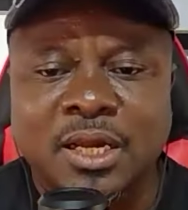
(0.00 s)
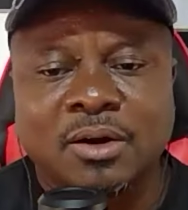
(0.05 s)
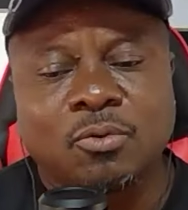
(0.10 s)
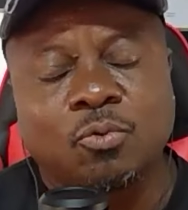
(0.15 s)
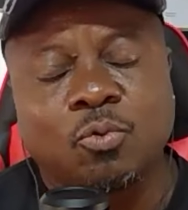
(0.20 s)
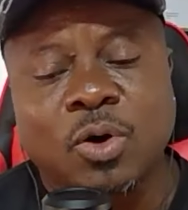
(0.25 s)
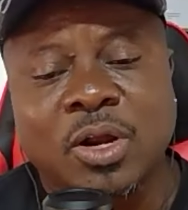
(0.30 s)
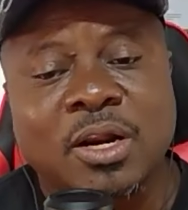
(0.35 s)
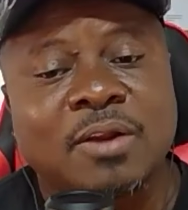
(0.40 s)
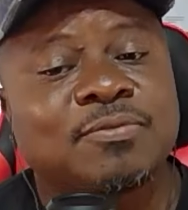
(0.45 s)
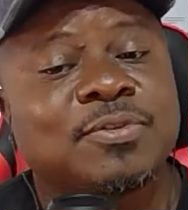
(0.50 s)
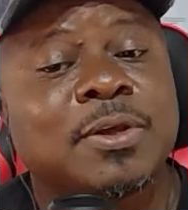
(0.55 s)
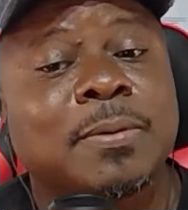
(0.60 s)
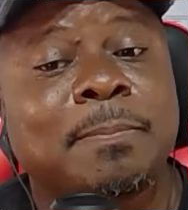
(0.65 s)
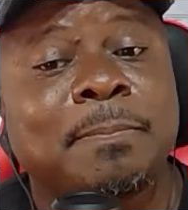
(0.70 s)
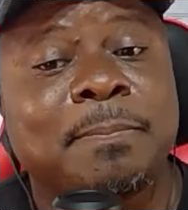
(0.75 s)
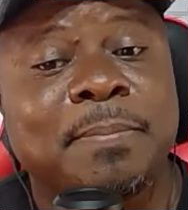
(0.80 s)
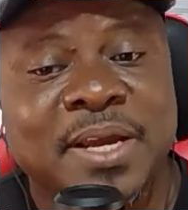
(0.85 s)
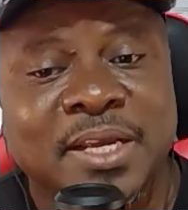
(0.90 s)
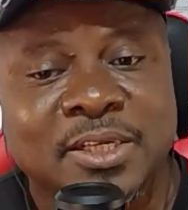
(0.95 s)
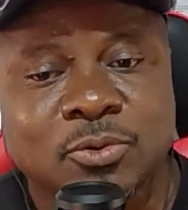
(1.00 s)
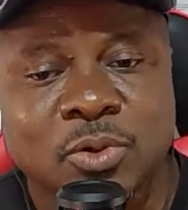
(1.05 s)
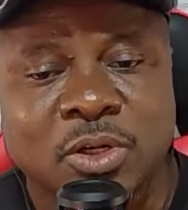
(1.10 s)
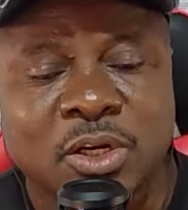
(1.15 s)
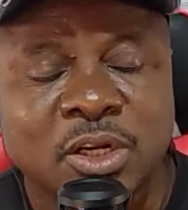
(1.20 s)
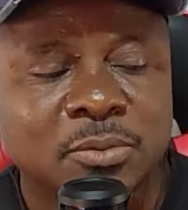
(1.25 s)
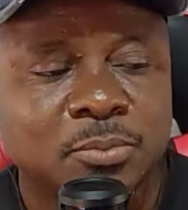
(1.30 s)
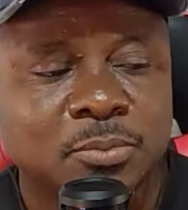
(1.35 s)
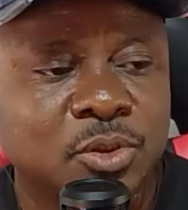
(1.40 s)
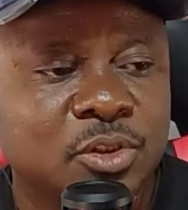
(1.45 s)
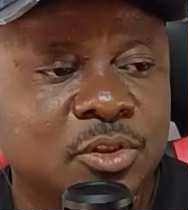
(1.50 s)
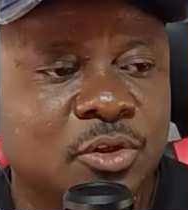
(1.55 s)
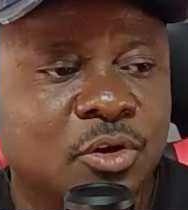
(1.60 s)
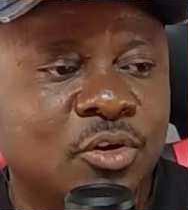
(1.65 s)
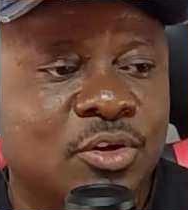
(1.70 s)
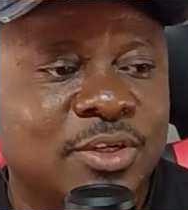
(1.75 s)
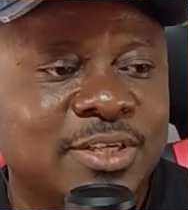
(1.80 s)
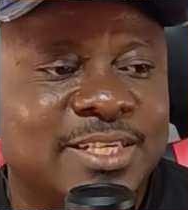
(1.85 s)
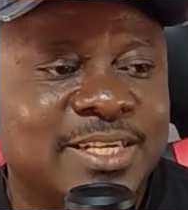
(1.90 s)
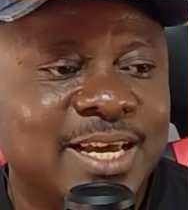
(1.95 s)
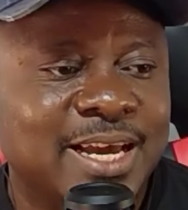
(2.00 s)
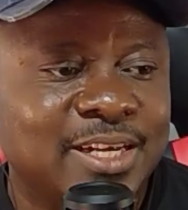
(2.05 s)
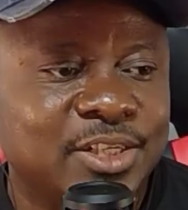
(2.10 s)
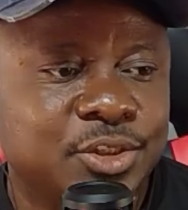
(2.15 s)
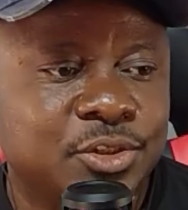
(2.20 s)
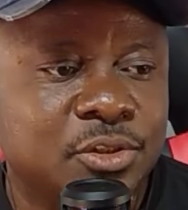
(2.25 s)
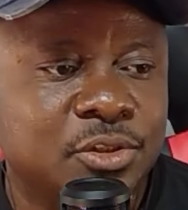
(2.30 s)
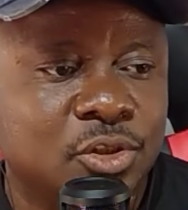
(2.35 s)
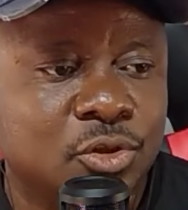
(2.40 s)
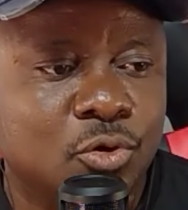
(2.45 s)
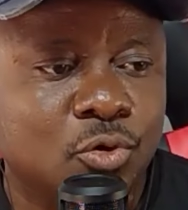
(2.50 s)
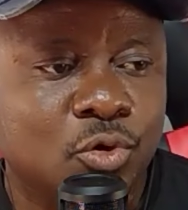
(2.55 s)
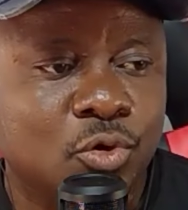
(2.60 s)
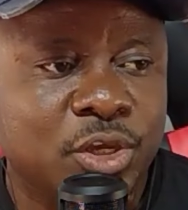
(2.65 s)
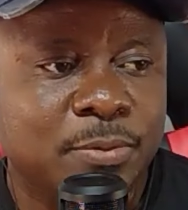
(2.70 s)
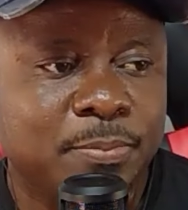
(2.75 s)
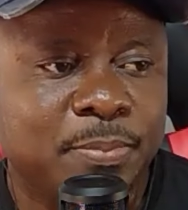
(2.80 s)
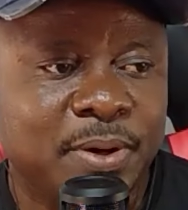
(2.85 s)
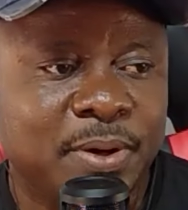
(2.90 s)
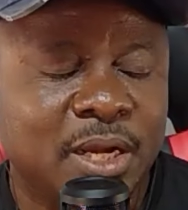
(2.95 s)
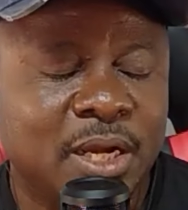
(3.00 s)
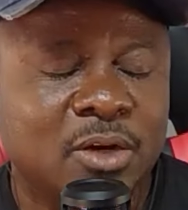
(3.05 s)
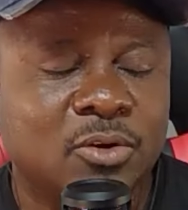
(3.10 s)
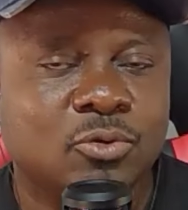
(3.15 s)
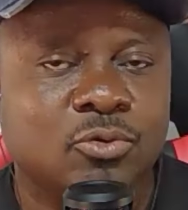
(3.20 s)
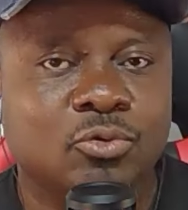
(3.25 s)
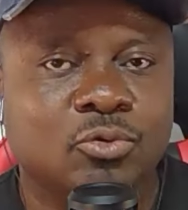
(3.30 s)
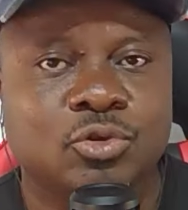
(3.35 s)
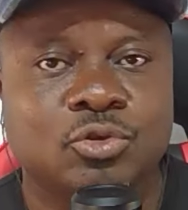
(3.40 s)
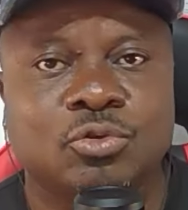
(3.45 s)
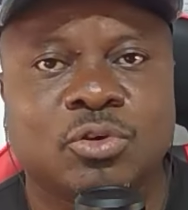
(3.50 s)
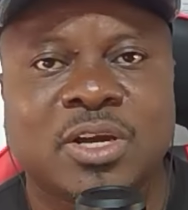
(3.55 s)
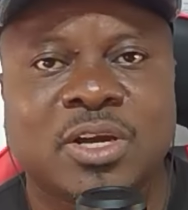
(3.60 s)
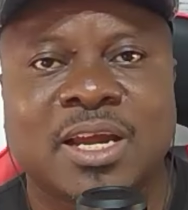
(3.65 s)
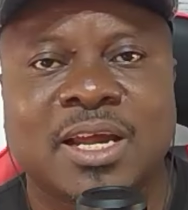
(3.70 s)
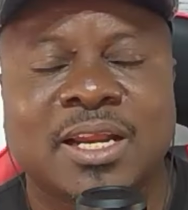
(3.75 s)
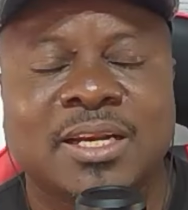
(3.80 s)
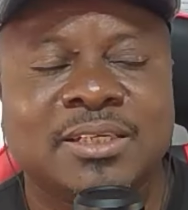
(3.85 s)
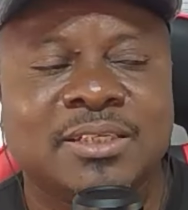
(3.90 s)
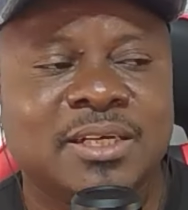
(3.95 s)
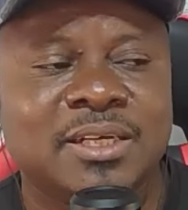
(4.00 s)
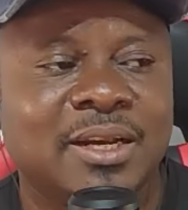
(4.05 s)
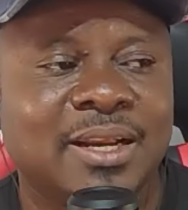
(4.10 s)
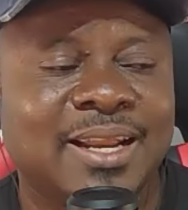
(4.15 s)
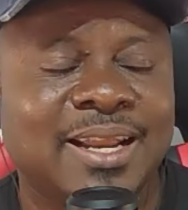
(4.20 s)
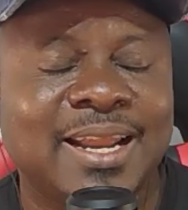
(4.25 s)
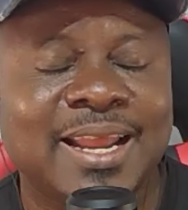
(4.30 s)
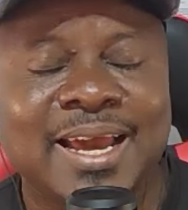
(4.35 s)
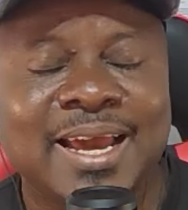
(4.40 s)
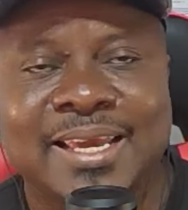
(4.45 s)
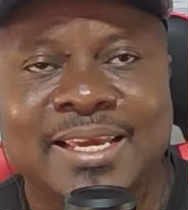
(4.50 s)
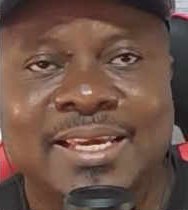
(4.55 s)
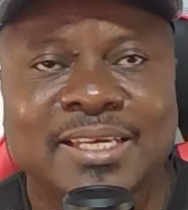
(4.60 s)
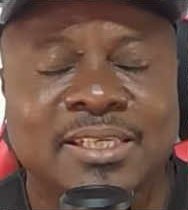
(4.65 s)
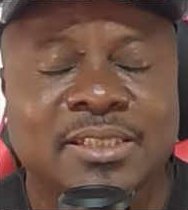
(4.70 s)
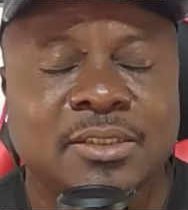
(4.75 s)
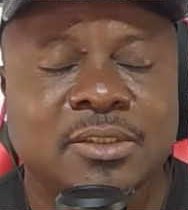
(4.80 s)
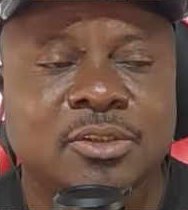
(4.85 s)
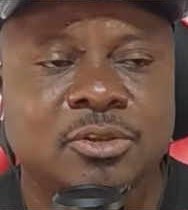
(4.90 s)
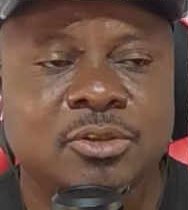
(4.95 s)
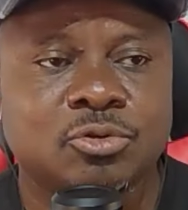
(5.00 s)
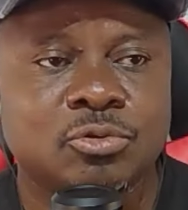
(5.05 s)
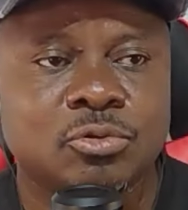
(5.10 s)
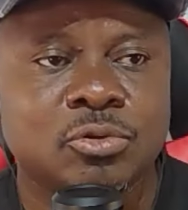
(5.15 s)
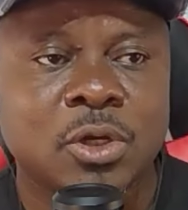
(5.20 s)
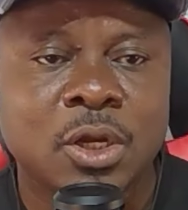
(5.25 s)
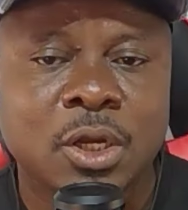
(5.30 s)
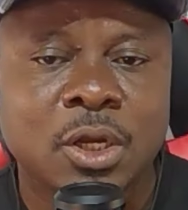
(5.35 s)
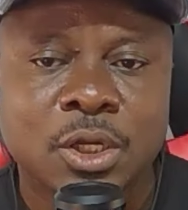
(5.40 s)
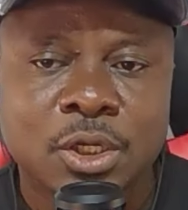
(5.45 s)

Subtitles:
One of the best, one of the most audacious goalkeeper who you can liken to